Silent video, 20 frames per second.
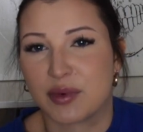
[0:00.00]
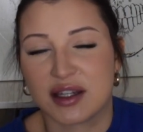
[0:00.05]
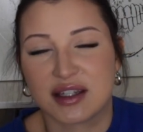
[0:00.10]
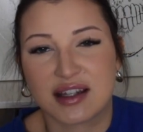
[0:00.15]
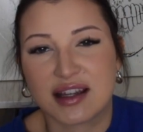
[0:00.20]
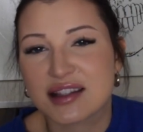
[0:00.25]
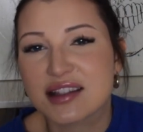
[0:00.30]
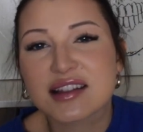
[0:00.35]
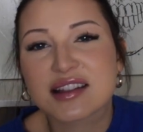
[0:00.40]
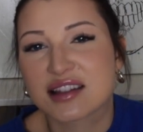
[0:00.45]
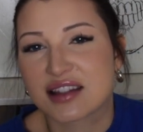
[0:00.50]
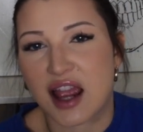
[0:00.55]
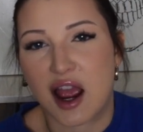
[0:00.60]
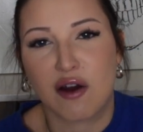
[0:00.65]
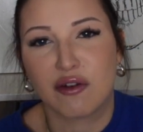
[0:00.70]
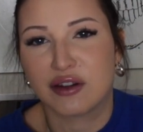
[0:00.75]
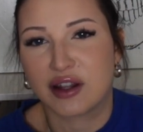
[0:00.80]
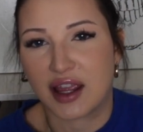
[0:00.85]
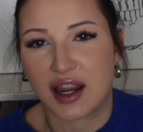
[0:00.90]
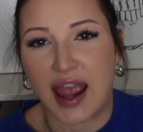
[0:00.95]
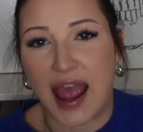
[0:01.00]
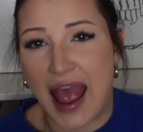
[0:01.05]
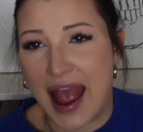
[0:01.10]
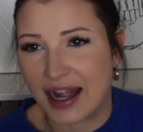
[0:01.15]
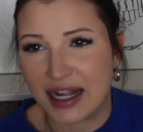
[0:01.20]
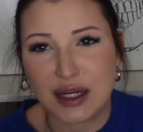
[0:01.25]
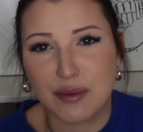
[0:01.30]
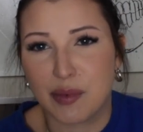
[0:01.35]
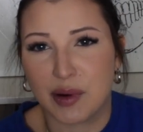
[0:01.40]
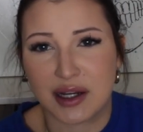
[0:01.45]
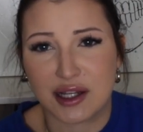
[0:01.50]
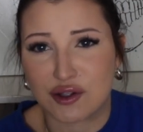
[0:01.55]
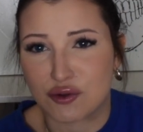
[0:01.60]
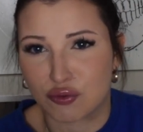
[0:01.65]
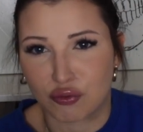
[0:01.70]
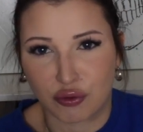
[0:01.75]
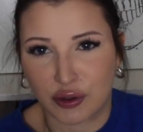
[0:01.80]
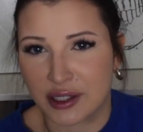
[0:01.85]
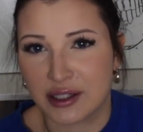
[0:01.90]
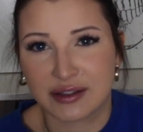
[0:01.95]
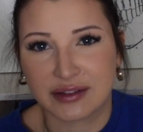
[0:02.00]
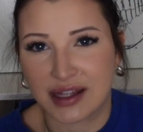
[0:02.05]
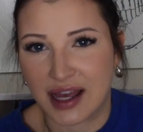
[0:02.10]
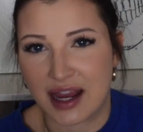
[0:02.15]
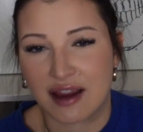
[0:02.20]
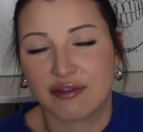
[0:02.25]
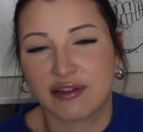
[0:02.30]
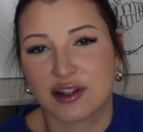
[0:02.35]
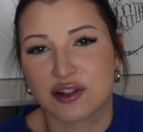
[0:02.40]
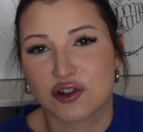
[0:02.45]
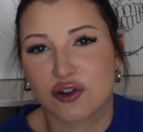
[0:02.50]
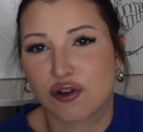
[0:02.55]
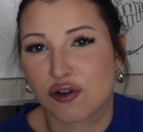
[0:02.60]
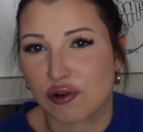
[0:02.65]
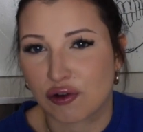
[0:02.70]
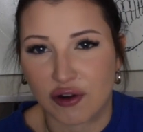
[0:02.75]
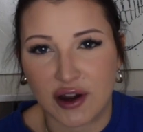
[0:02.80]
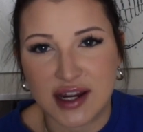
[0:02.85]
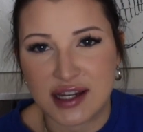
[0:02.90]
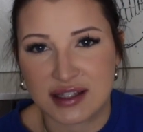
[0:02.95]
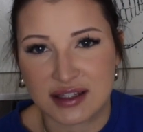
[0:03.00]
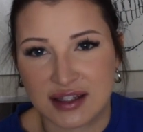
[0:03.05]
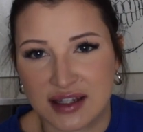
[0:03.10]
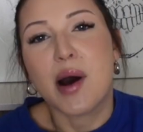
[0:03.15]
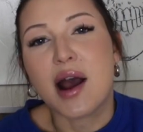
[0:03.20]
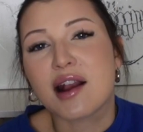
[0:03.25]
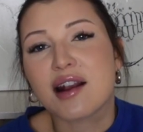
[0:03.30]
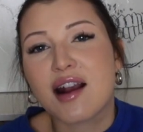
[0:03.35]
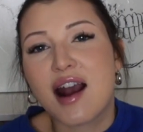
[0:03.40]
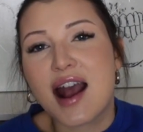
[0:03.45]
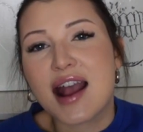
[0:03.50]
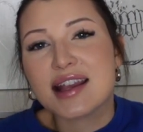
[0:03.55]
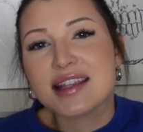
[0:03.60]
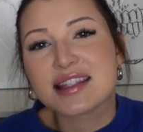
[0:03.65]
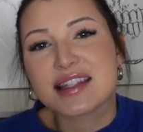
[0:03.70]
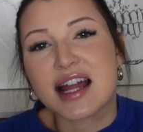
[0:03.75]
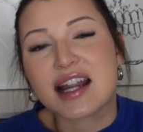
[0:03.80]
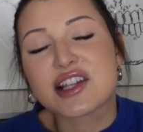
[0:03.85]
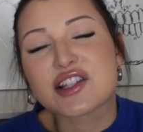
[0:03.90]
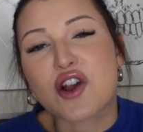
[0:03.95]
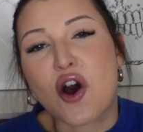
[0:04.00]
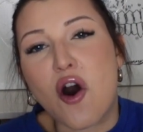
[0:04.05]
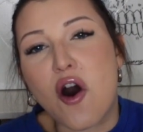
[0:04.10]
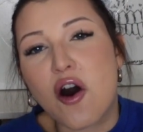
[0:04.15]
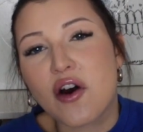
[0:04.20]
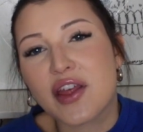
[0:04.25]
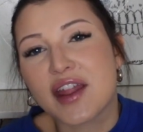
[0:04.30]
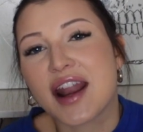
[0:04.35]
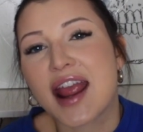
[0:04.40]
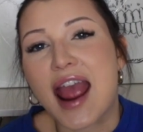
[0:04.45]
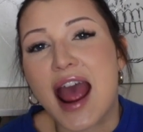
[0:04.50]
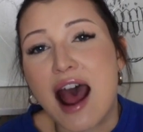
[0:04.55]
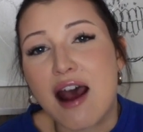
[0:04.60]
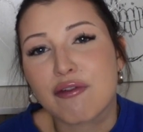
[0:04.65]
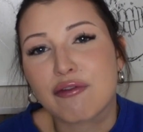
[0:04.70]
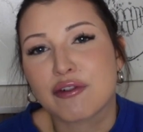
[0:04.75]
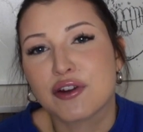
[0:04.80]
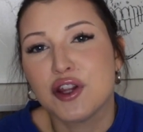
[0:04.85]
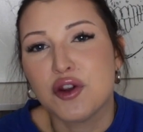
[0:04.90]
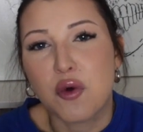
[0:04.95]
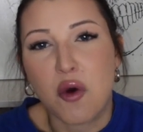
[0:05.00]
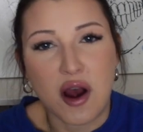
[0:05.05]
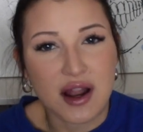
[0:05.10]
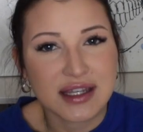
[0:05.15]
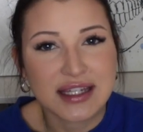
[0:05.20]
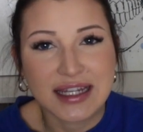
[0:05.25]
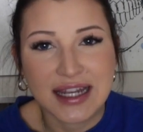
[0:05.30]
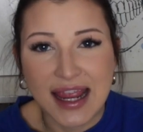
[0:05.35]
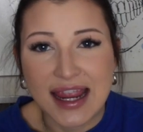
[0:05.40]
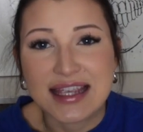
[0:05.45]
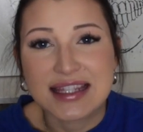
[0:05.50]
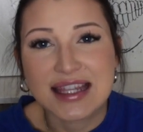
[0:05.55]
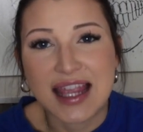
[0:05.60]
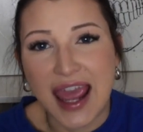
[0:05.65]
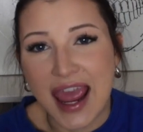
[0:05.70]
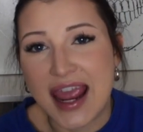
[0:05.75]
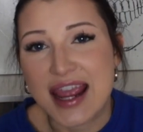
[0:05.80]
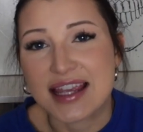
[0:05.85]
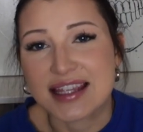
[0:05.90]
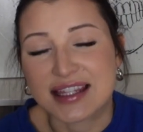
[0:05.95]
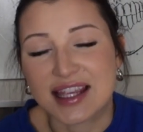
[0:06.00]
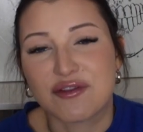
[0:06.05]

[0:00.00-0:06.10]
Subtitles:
It doesn't sound like anybody's real life. It's crazy. But guys, that is all that I have for you on today's case.